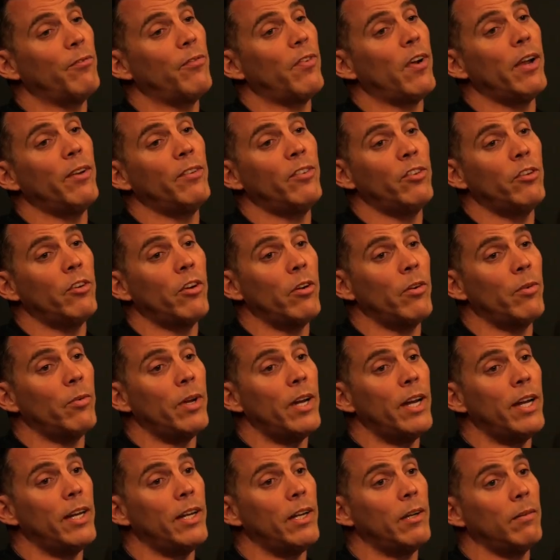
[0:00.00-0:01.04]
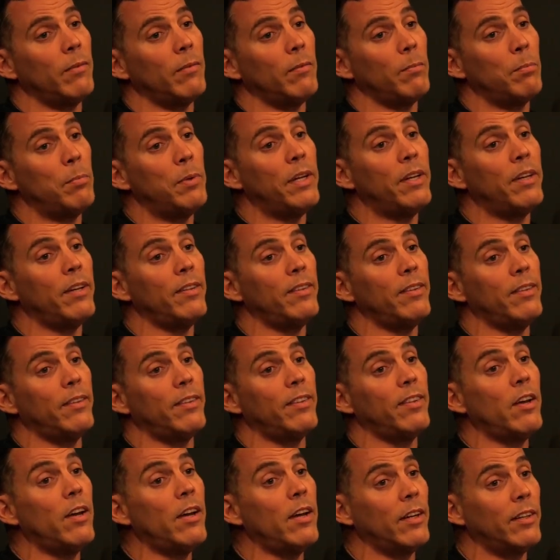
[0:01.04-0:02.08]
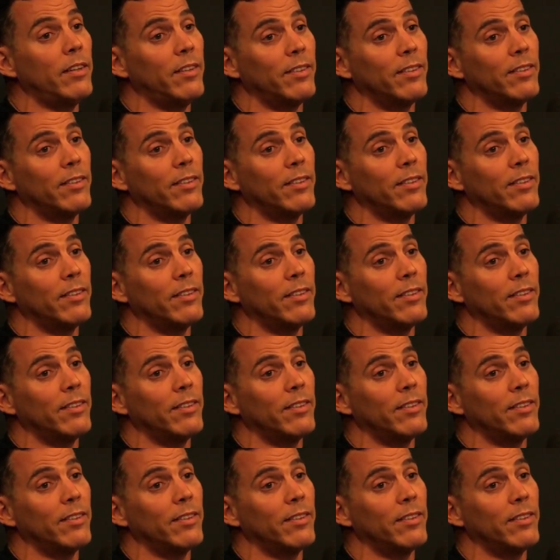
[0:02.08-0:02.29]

5-star rating because it sucks.